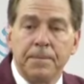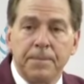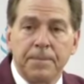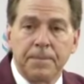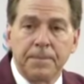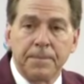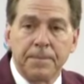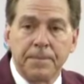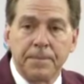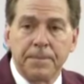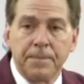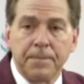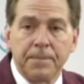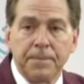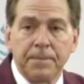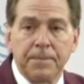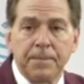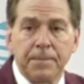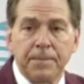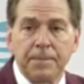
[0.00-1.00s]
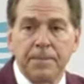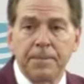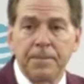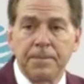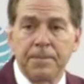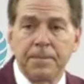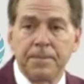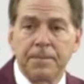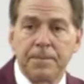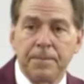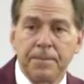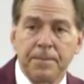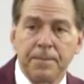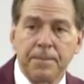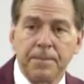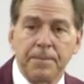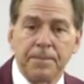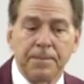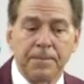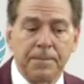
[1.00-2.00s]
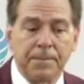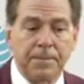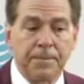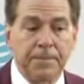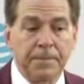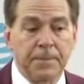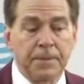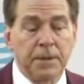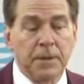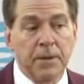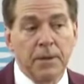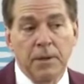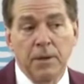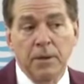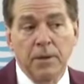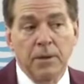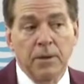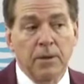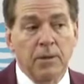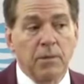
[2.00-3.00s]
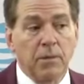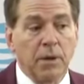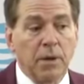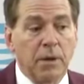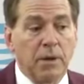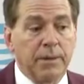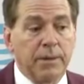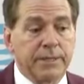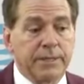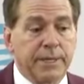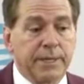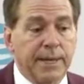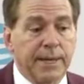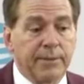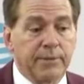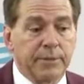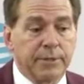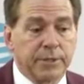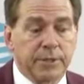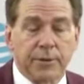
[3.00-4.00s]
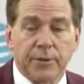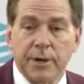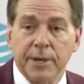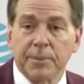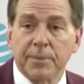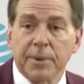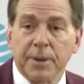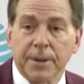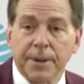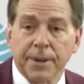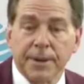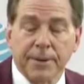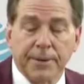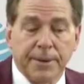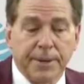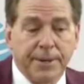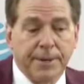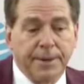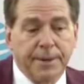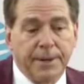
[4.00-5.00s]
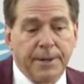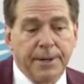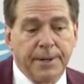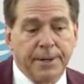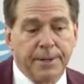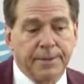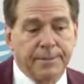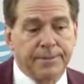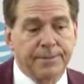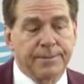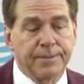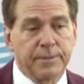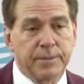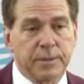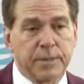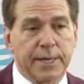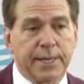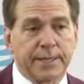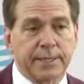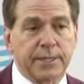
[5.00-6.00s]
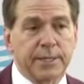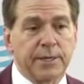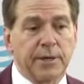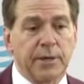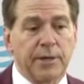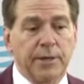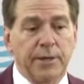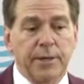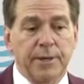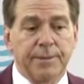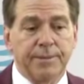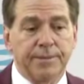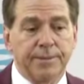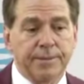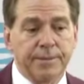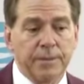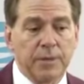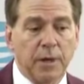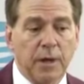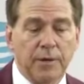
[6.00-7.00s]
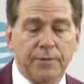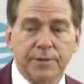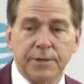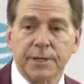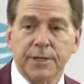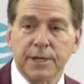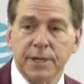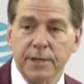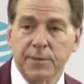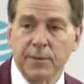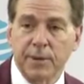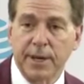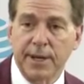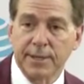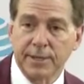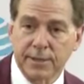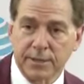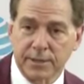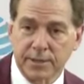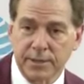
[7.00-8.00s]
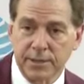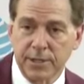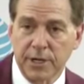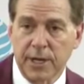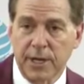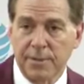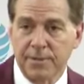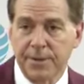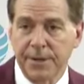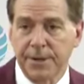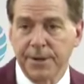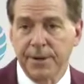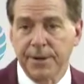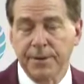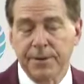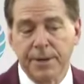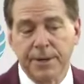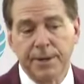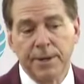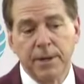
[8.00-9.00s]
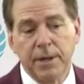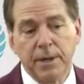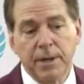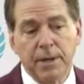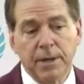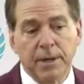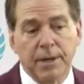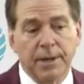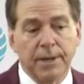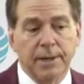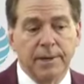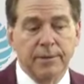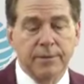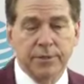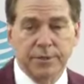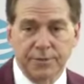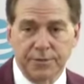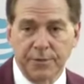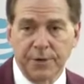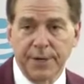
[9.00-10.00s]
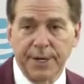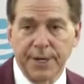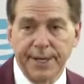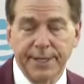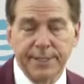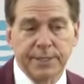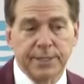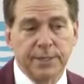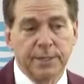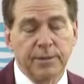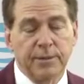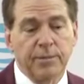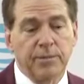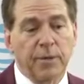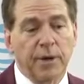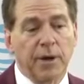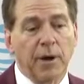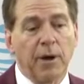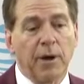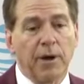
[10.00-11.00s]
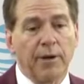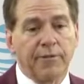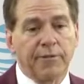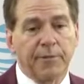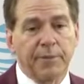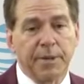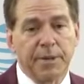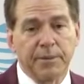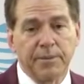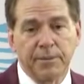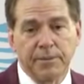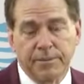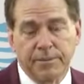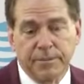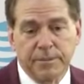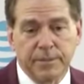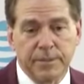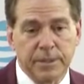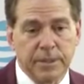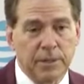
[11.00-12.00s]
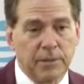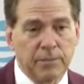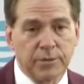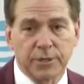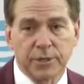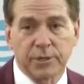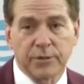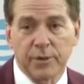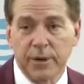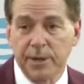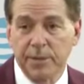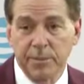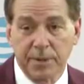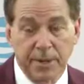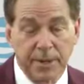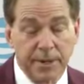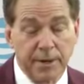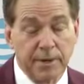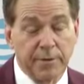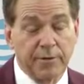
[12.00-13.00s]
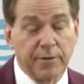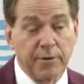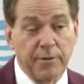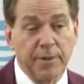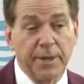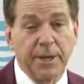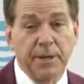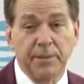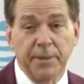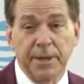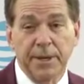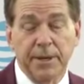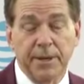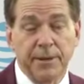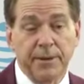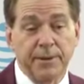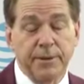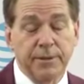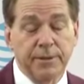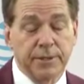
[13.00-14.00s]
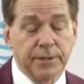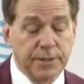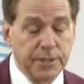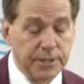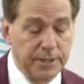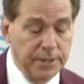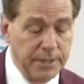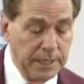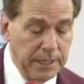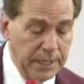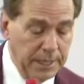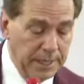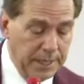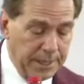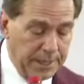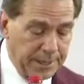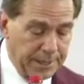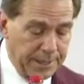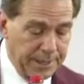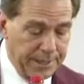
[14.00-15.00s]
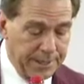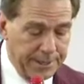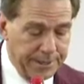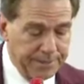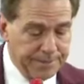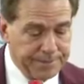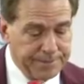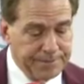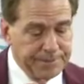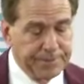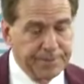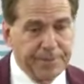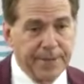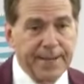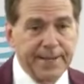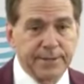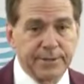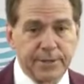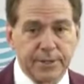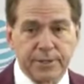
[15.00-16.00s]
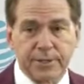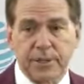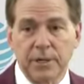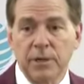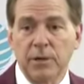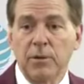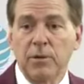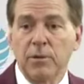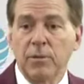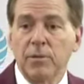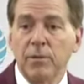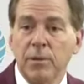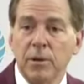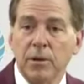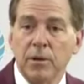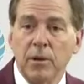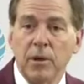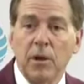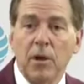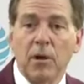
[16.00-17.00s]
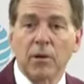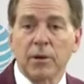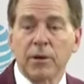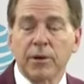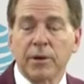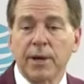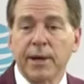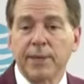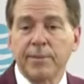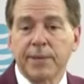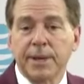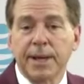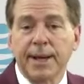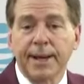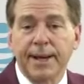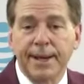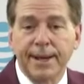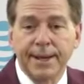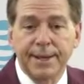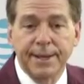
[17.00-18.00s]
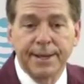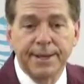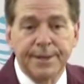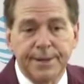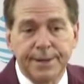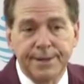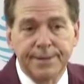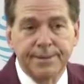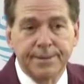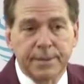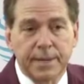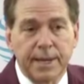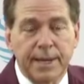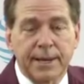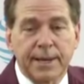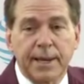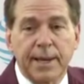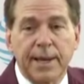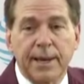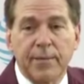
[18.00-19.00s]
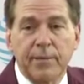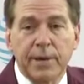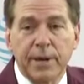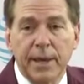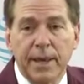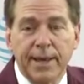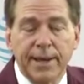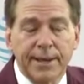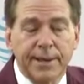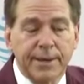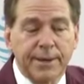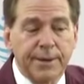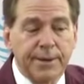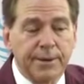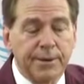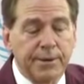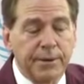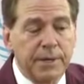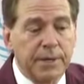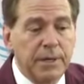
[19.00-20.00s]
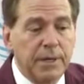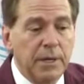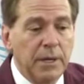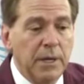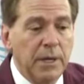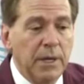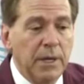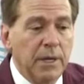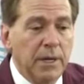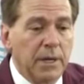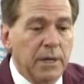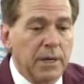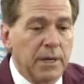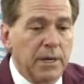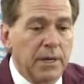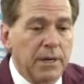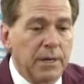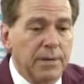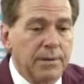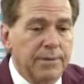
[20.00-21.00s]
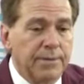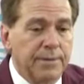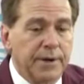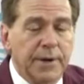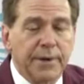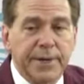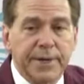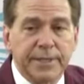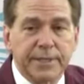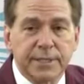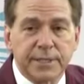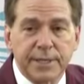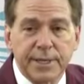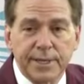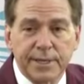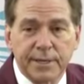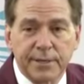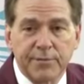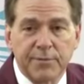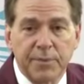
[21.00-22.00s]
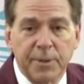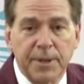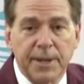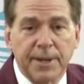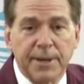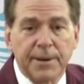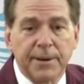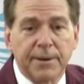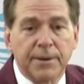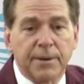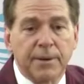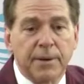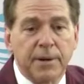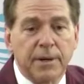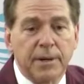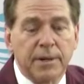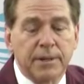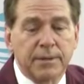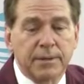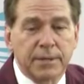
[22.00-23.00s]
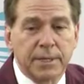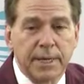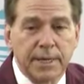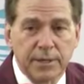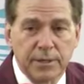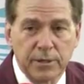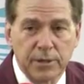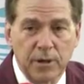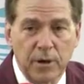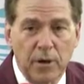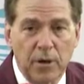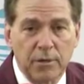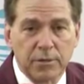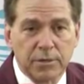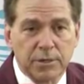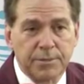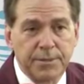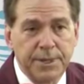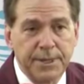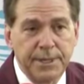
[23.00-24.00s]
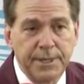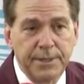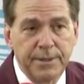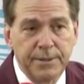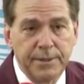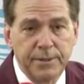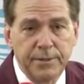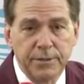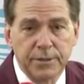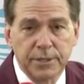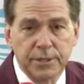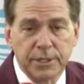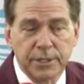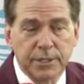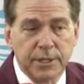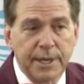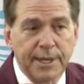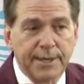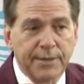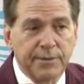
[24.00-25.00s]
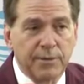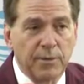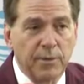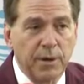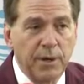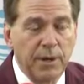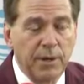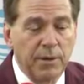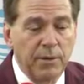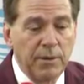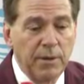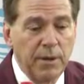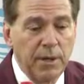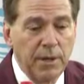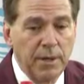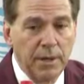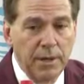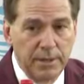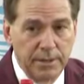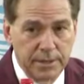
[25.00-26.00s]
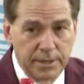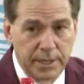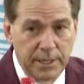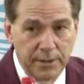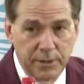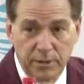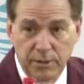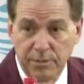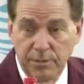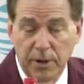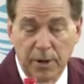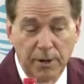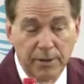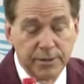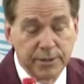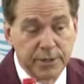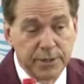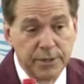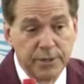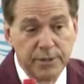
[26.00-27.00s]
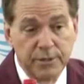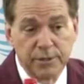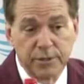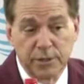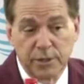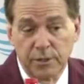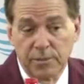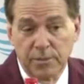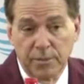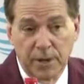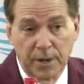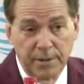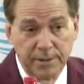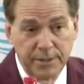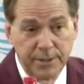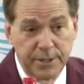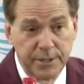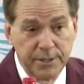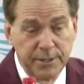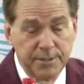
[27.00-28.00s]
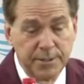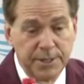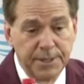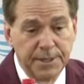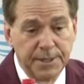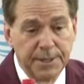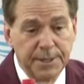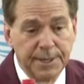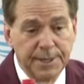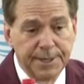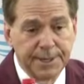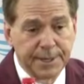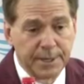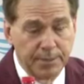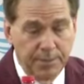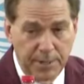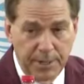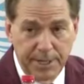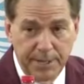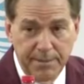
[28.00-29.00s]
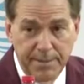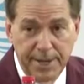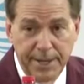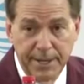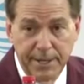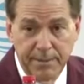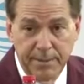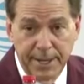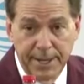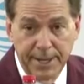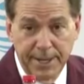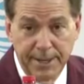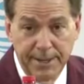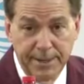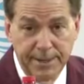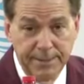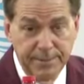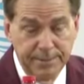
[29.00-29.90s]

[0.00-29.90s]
maybe some of the shades of him on that field as well? Well, his dad was a great player and um, was actually on the Dolphin team when I took the job there and uh, was a free agent and went off, but you know was a great player for many many years. And um, Patrick's a little little longer type guy, um, kind of guy we like here, and um, very instinctive player. Uh, he's got good long speed, uses his length well. He's got good ball skills, good ball judgment, uh, can play man-to-man.